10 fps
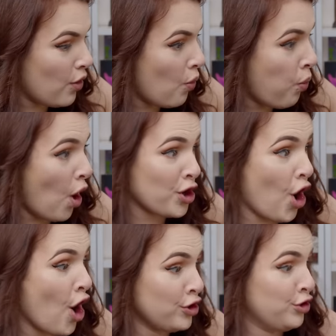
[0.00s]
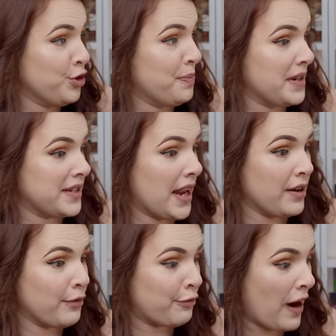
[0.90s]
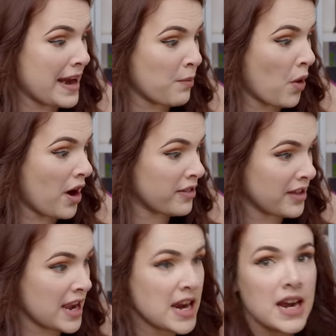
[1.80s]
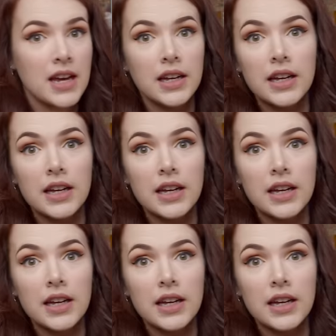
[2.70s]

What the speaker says: 100% frame worthy.